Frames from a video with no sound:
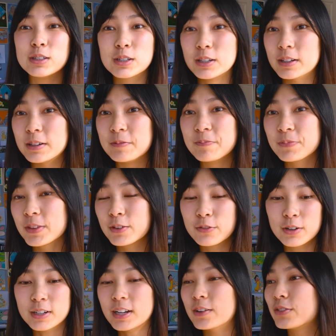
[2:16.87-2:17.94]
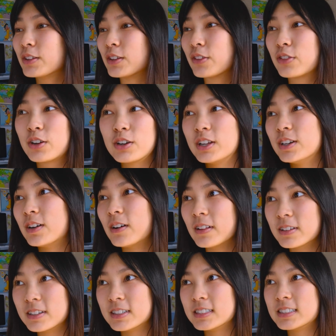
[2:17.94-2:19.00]
you can fork out the
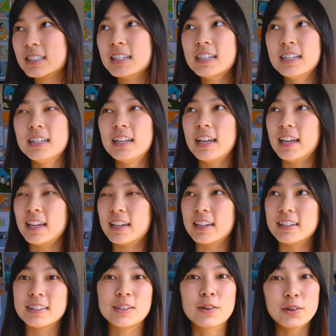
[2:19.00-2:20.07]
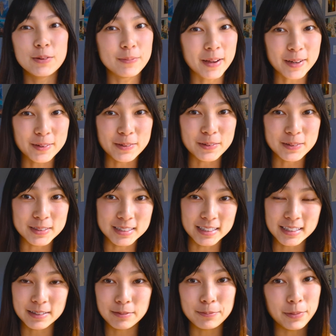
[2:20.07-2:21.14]
$30 and go to Michael's
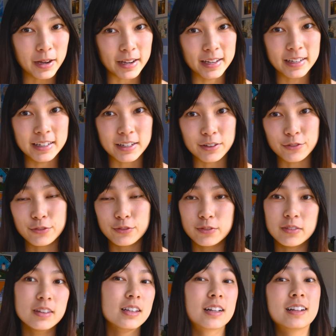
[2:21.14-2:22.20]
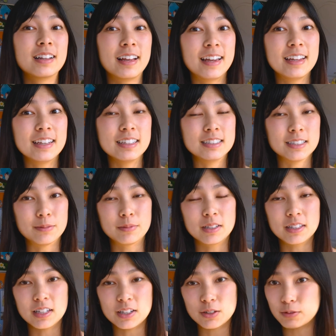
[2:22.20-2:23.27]
and buy it if clay is
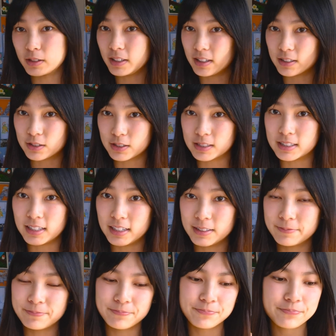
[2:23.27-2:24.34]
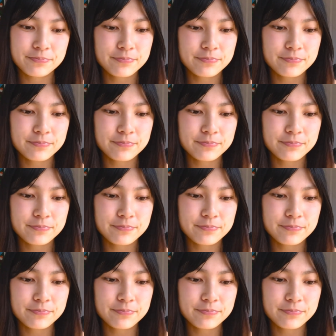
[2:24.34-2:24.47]
something that you're really interested in.